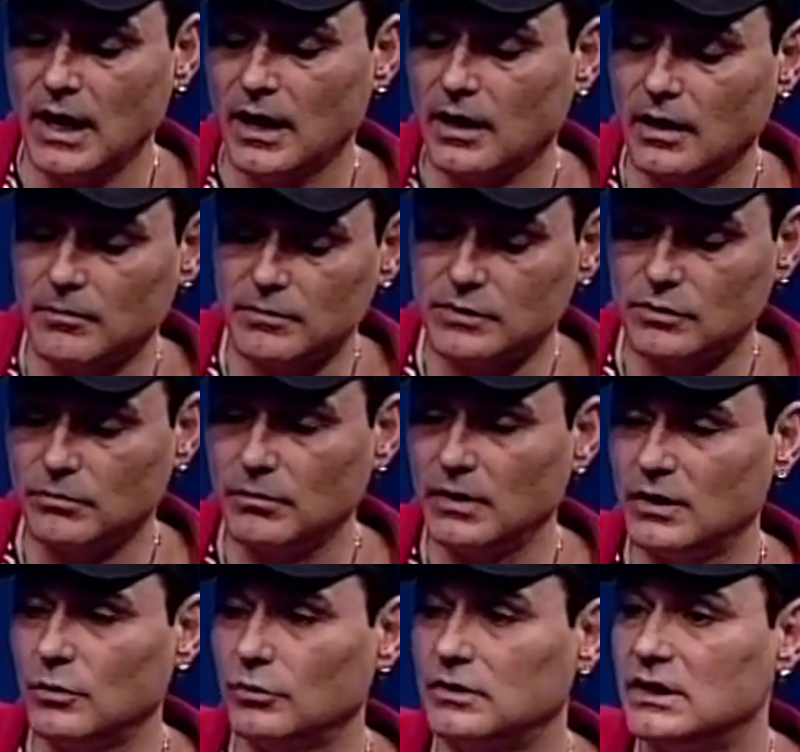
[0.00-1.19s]
comes to
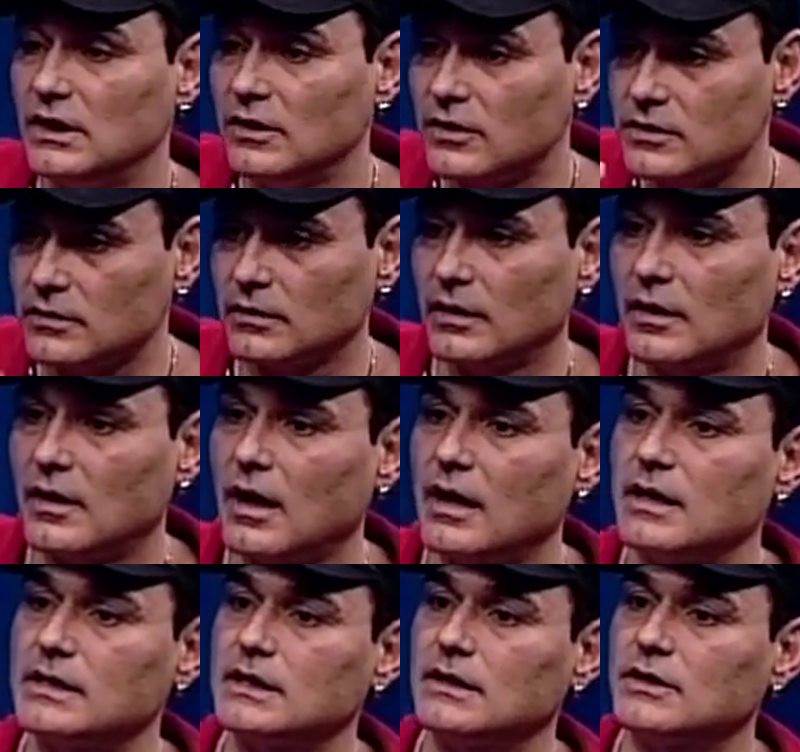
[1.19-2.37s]
me with tears in her
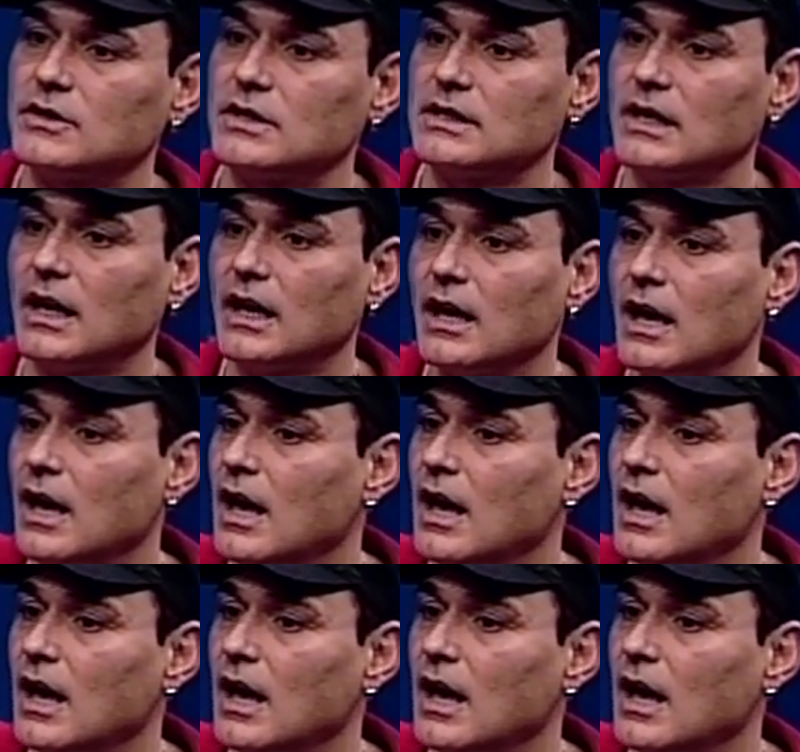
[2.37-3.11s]
eyes, and she's saying,